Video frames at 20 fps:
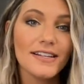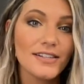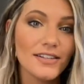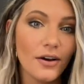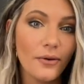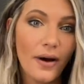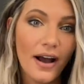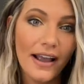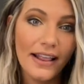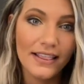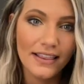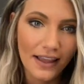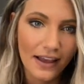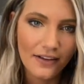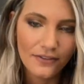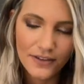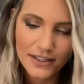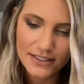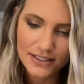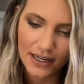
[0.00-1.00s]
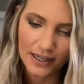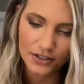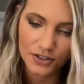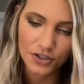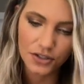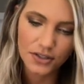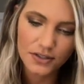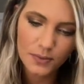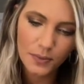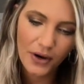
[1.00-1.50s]
so I love a texture
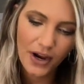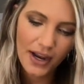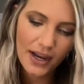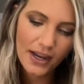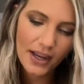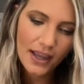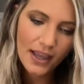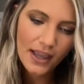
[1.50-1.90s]
spray.